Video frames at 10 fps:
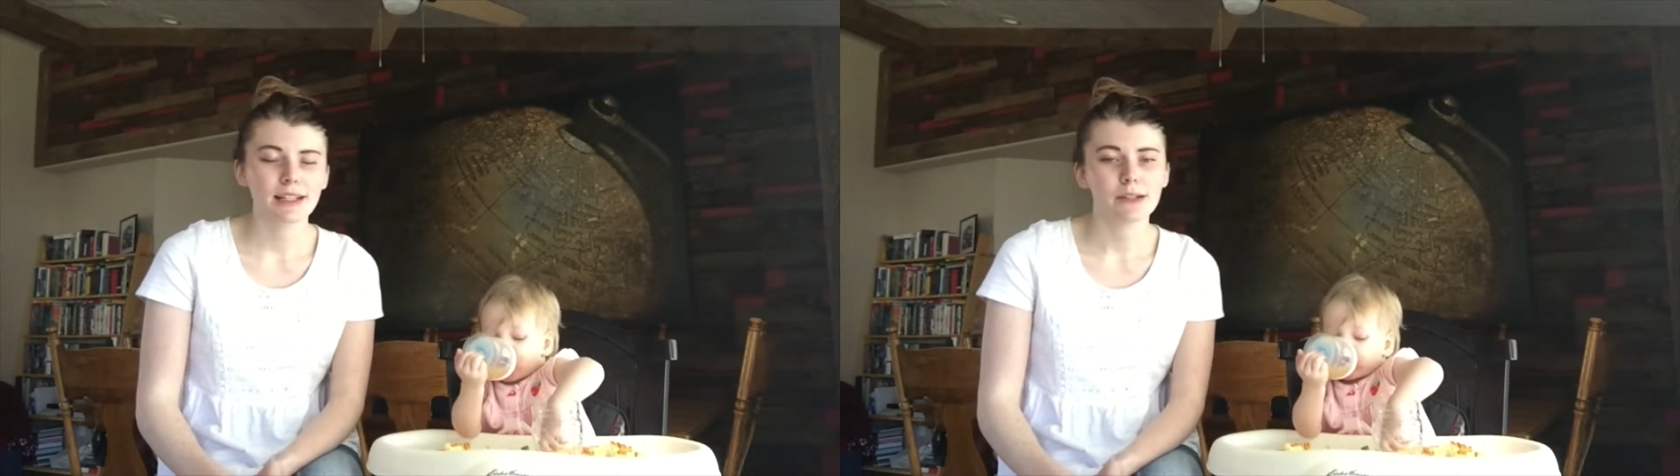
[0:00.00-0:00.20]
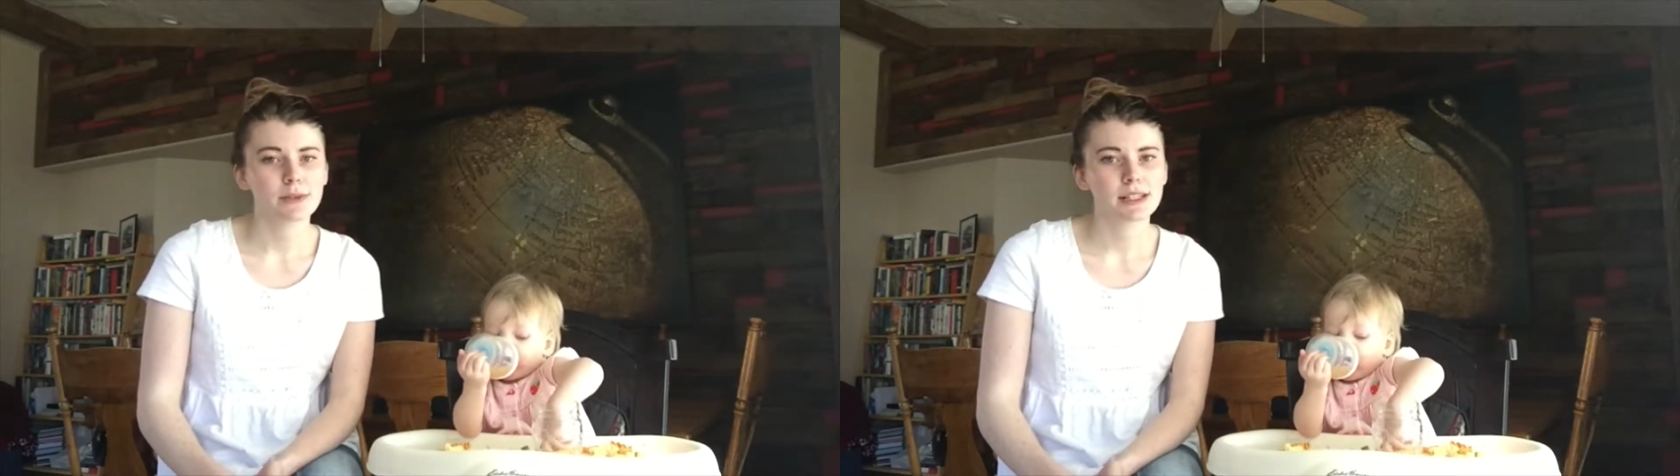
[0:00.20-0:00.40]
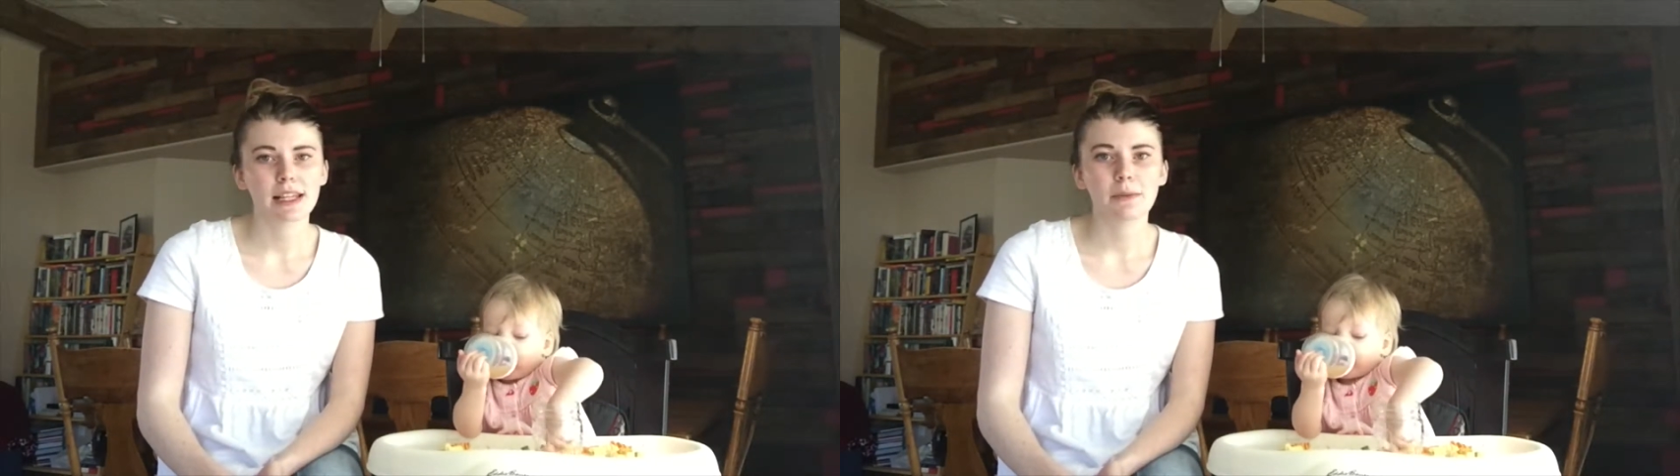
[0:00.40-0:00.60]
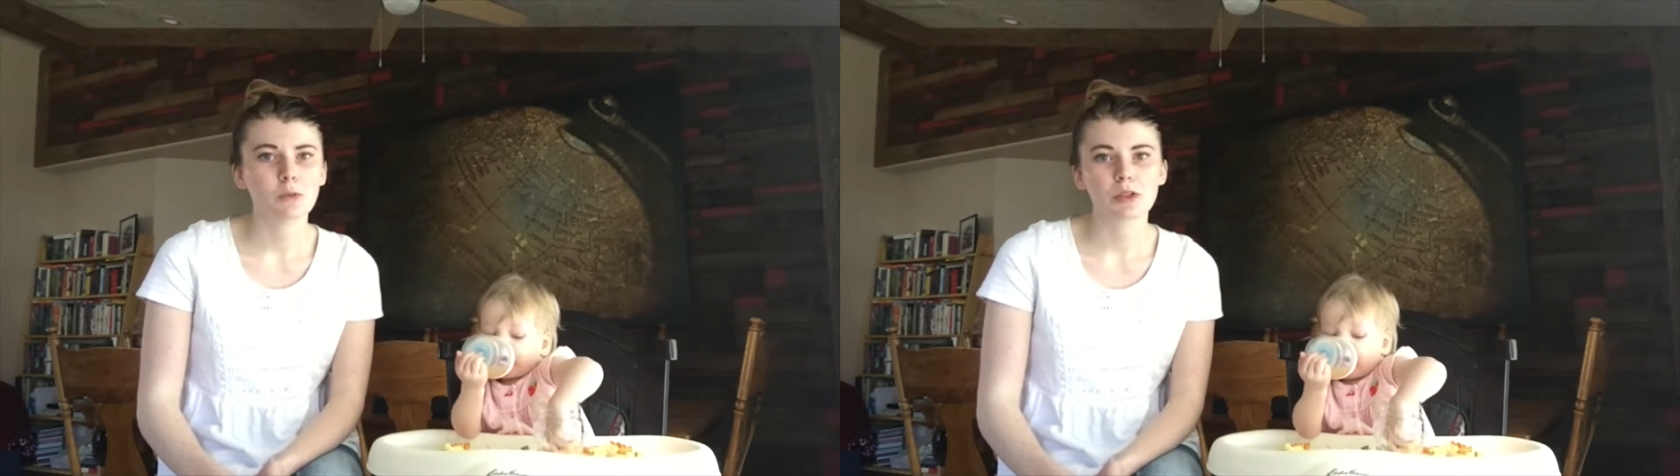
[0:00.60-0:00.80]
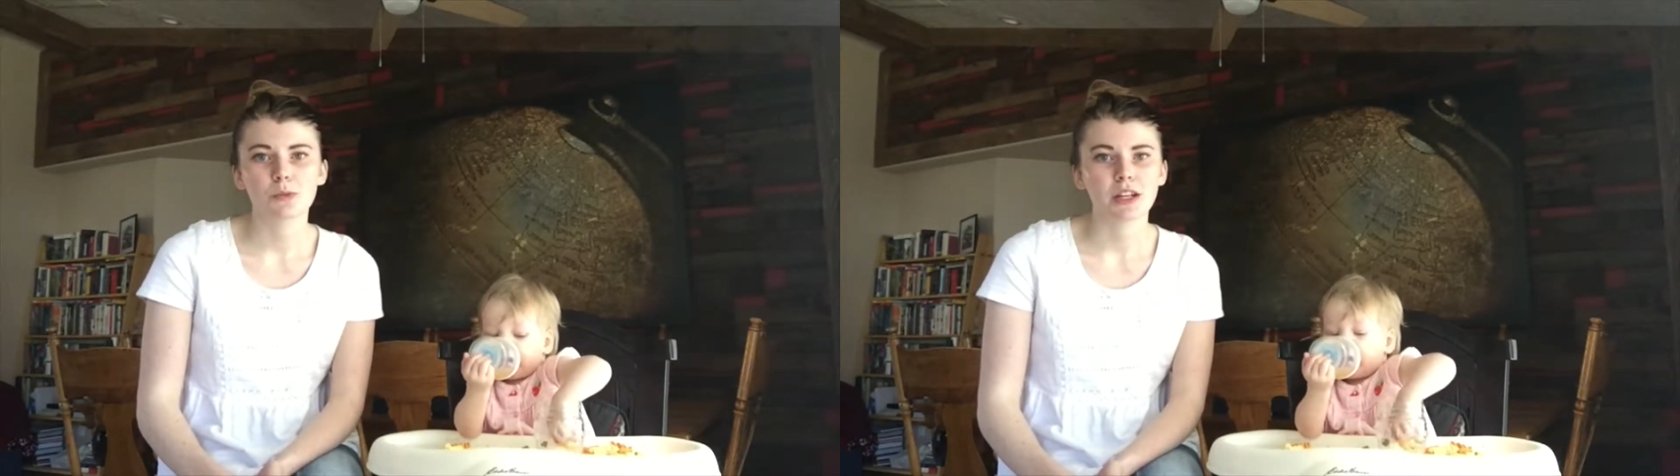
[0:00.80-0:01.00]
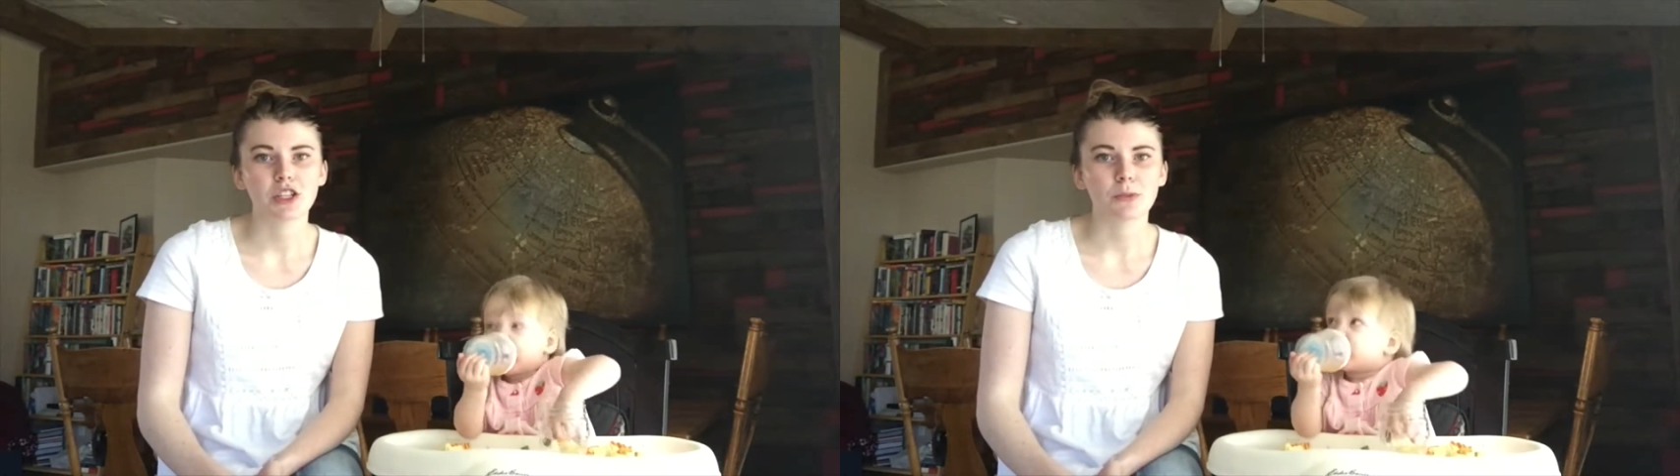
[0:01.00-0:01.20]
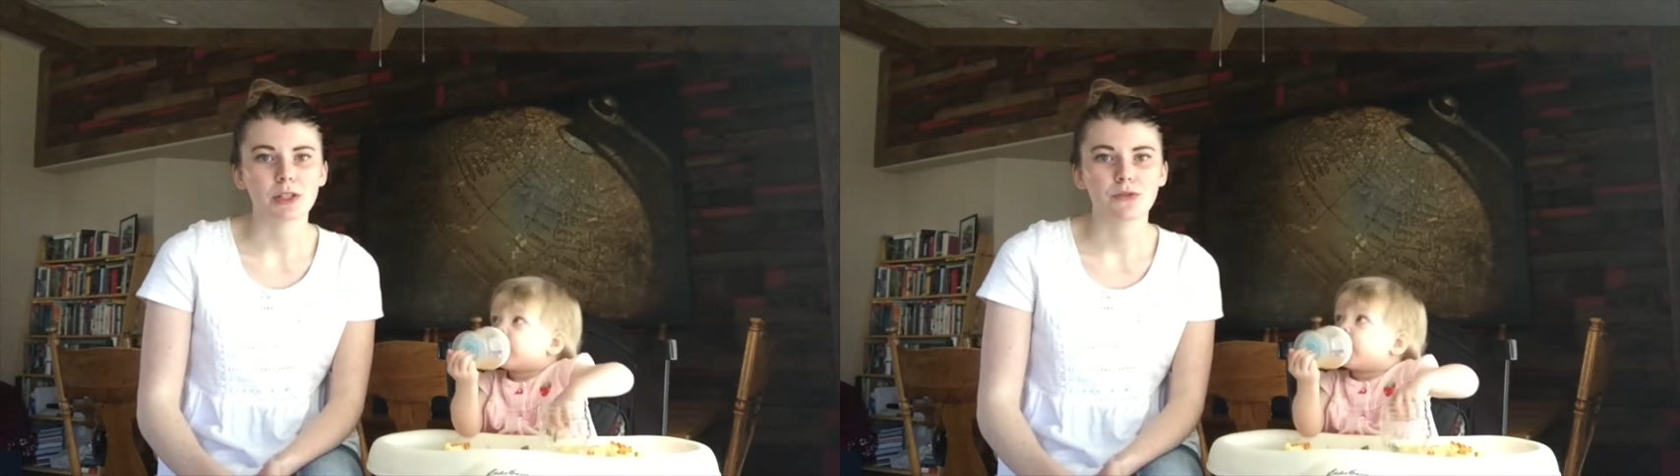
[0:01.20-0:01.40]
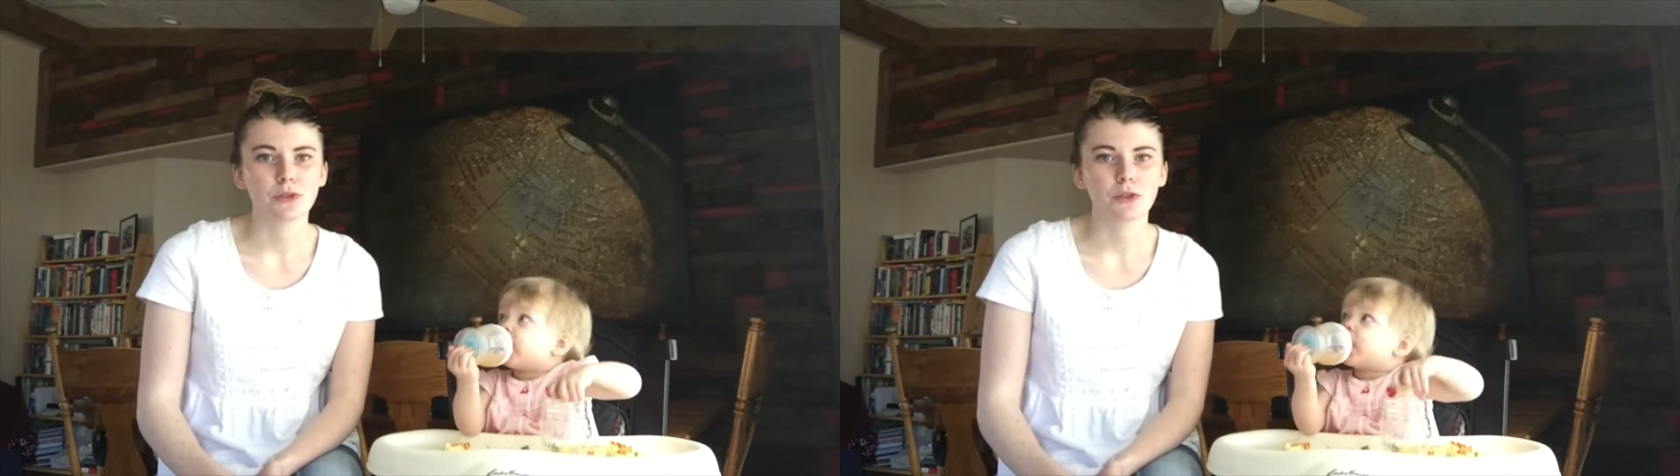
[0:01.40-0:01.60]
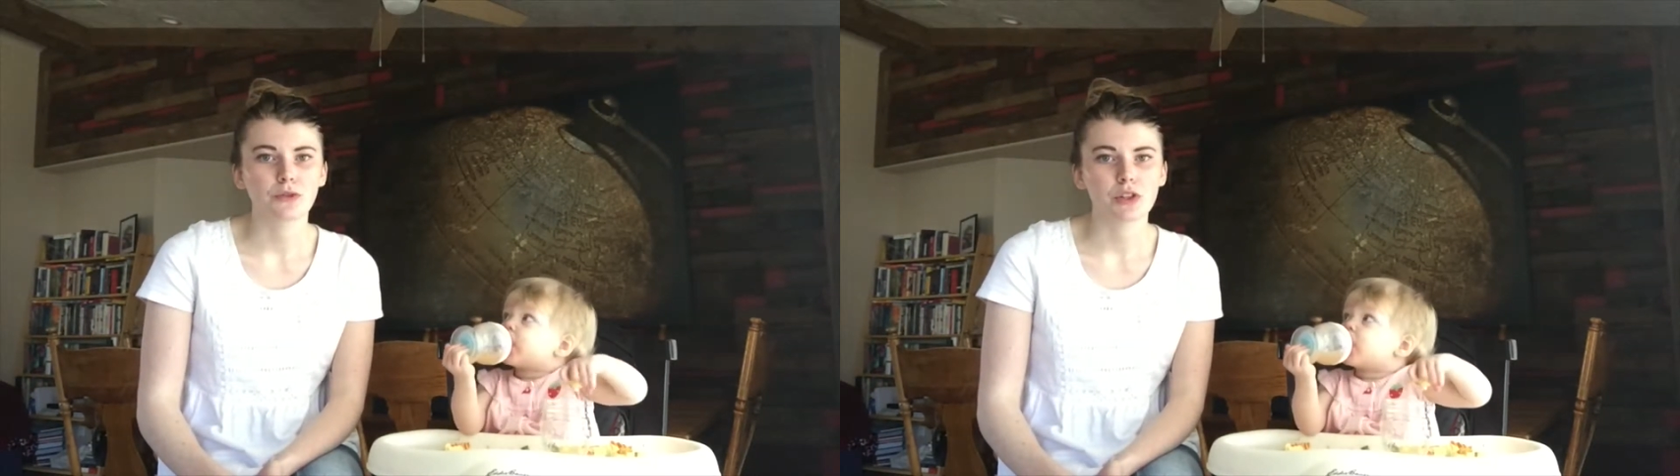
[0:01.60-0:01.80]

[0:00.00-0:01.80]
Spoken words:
it was way too much food